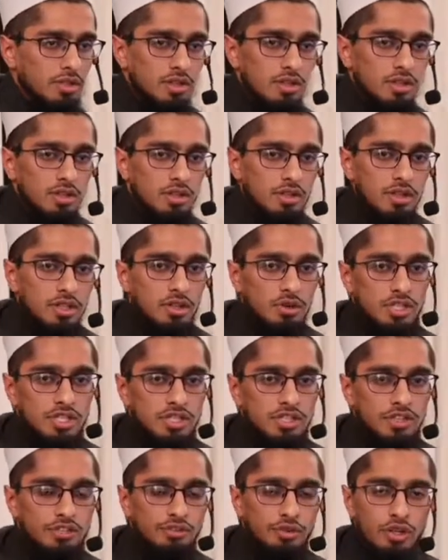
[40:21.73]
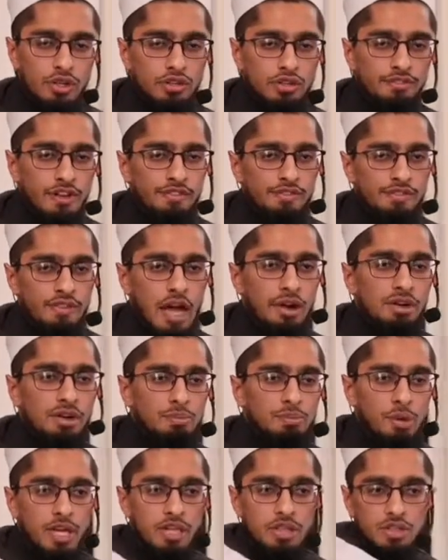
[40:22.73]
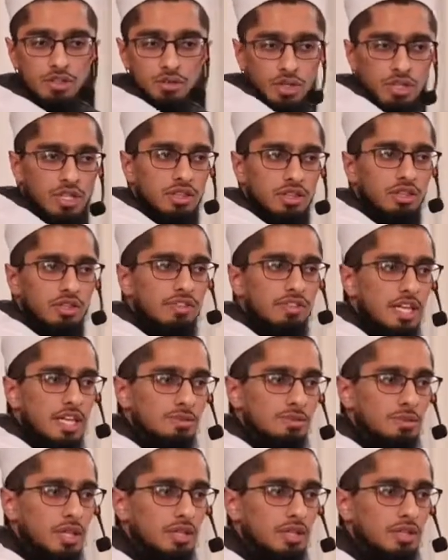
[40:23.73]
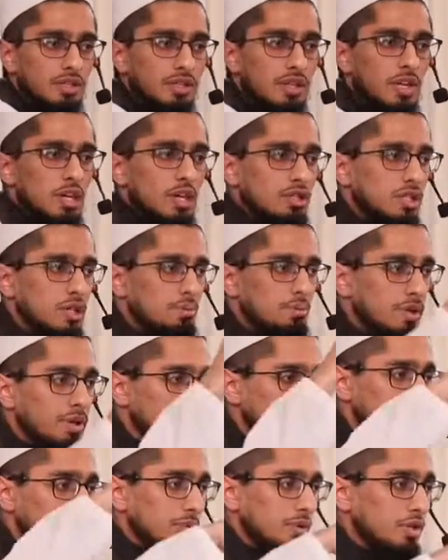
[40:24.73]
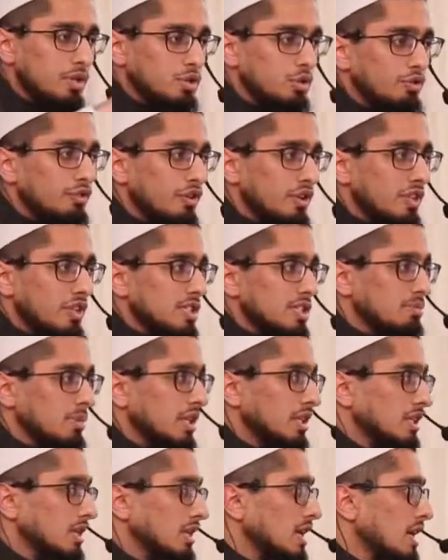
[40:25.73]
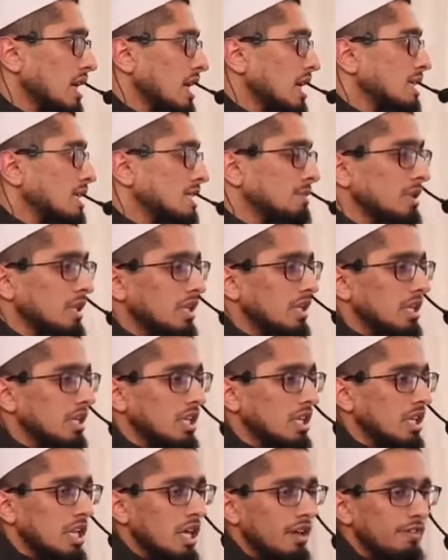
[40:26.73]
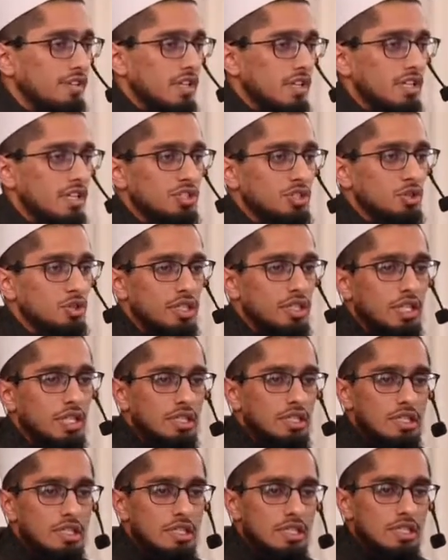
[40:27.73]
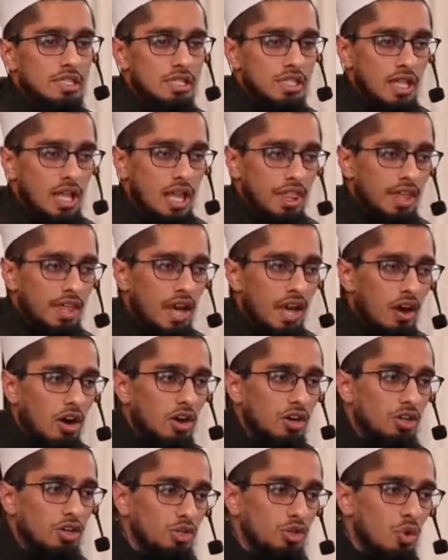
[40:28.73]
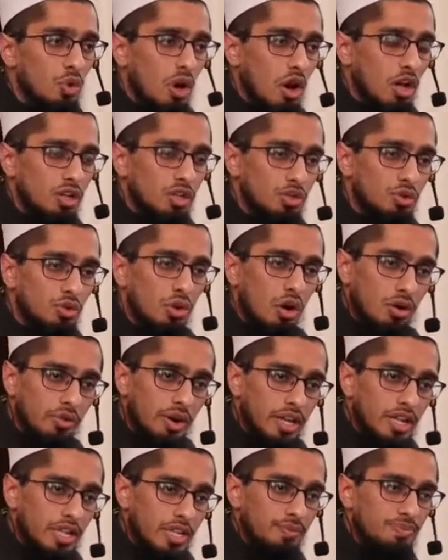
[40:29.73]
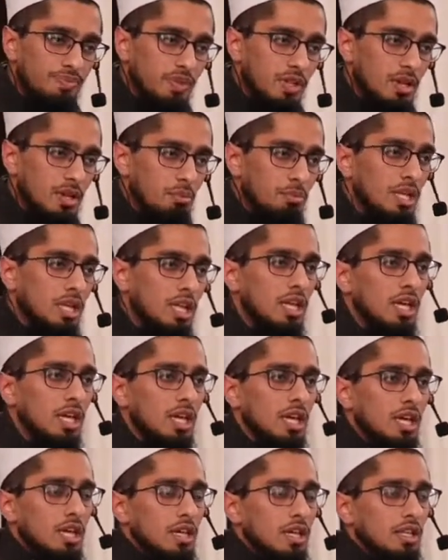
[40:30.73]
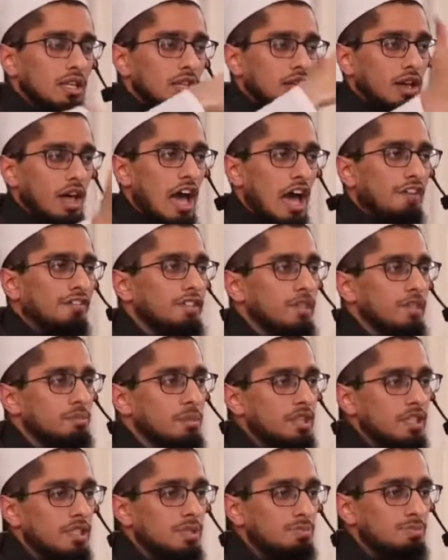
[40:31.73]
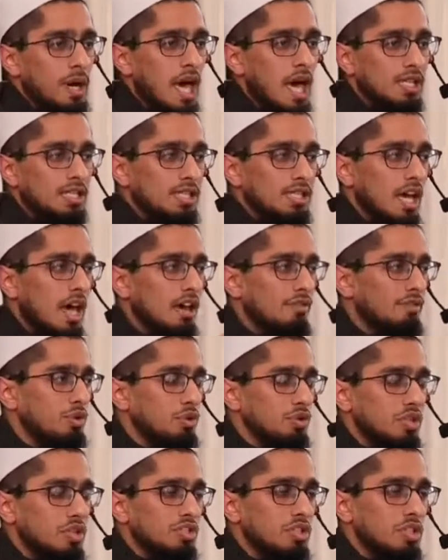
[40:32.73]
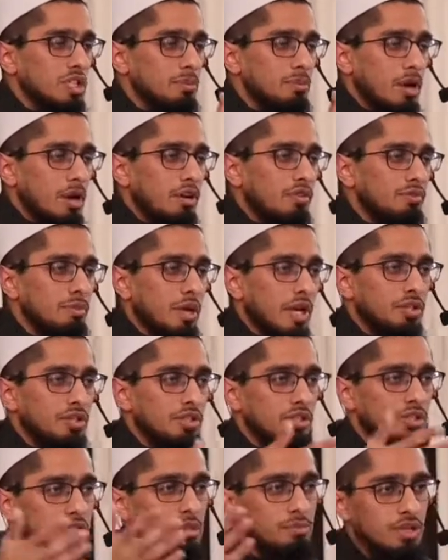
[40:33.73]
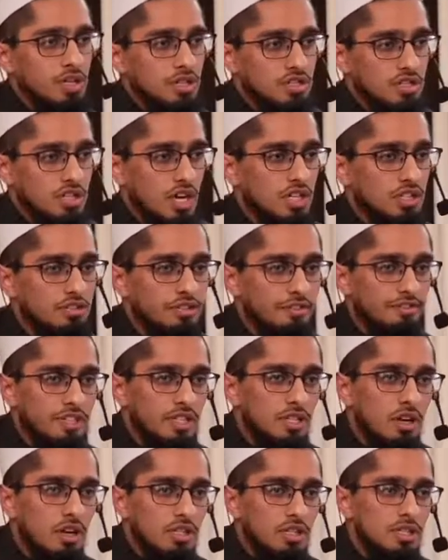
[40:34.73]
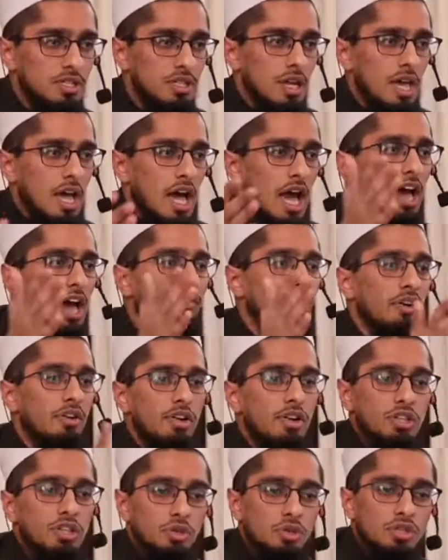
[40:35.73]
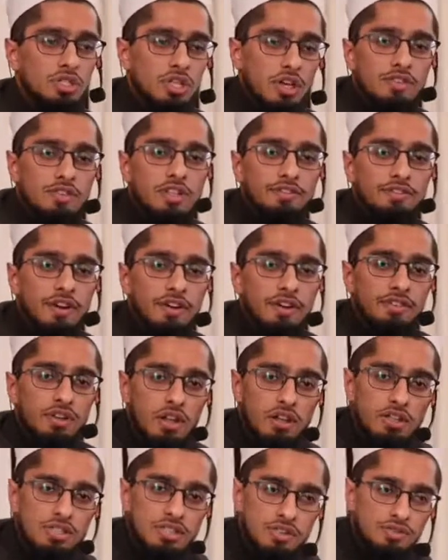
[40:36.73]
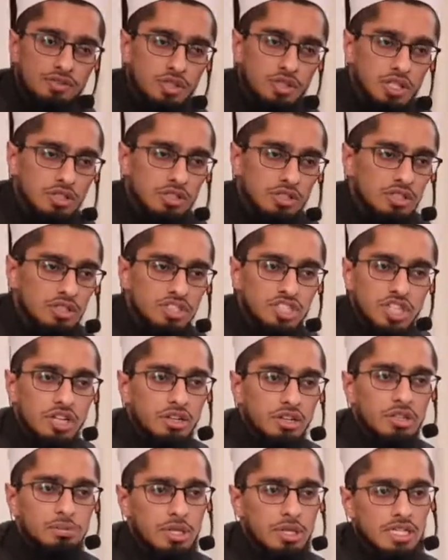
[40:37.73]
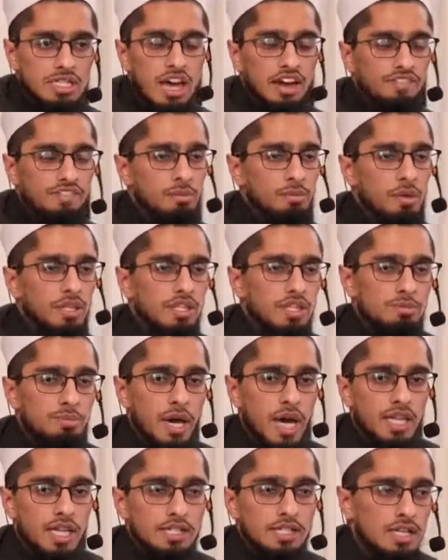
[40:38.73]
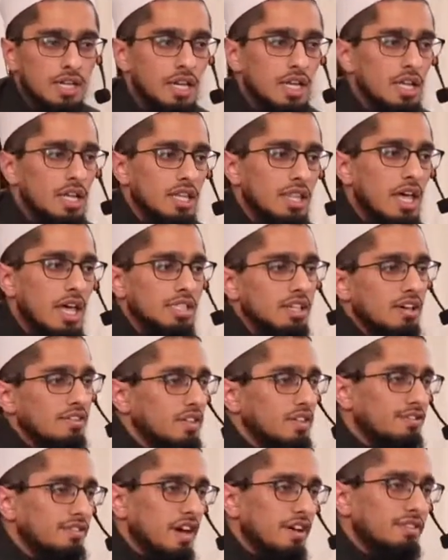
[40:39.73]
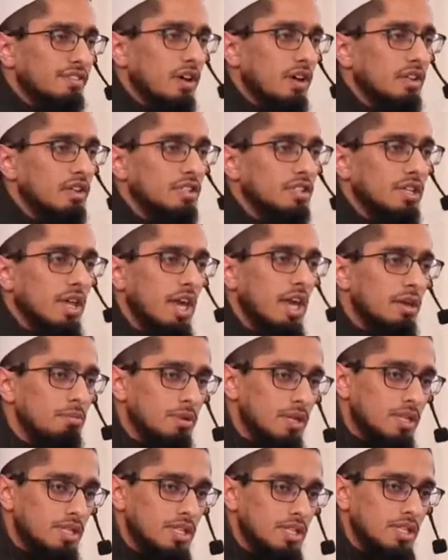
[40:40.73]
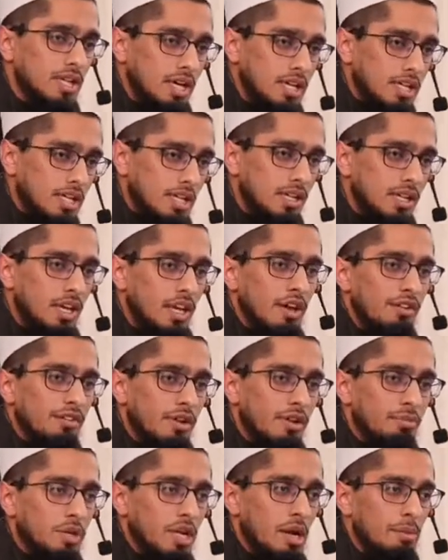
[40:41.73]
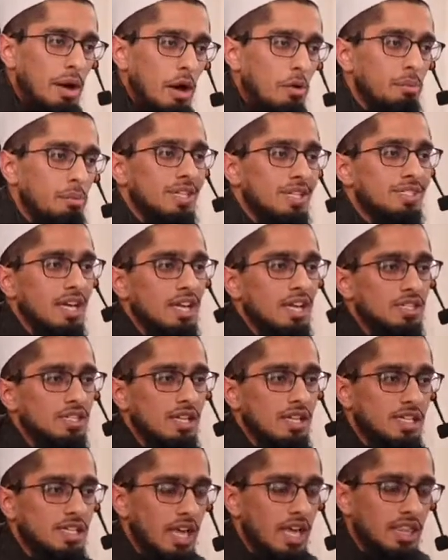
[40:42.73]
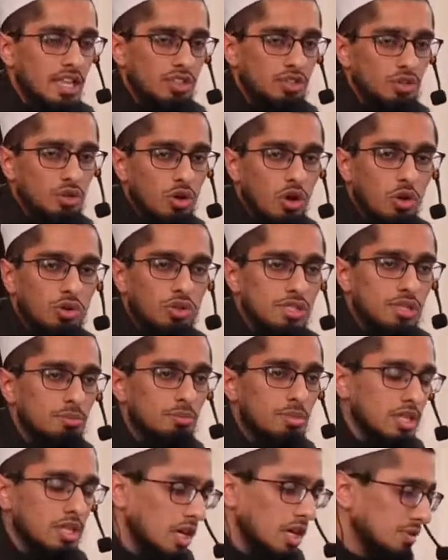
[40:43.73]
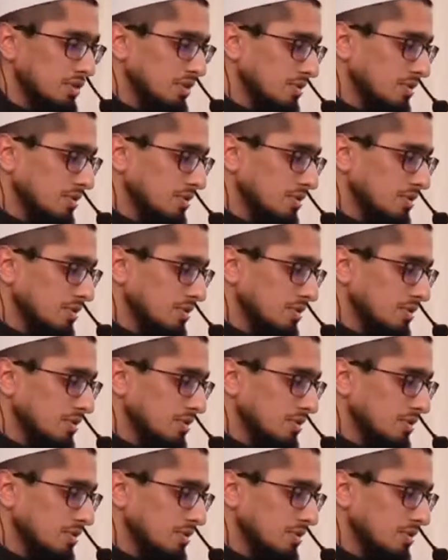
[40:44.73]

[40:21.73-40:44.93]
You know, it's the 4th or 5th, I already paid the 20th of last month. So the bills that were due for this month. Similarly, if there is utilities that are due on you already, meaning half of the month has passed, I've used a certain amount of, my utility bill is $150, I've already used $75 of utilities generally because half the month has passed. That $75 can be deducted from your amount because that is a debt that you owe to somebody else.